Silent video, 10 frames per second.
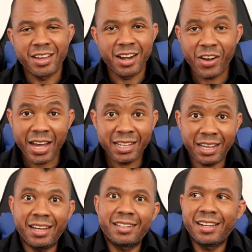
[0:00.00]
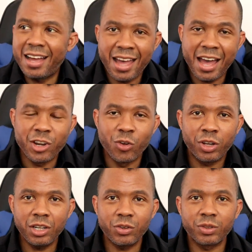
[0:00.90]
You know, I, did, I had no
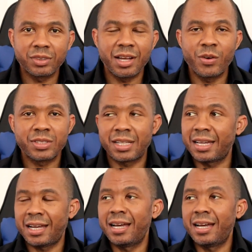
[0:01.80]
clue. I was like,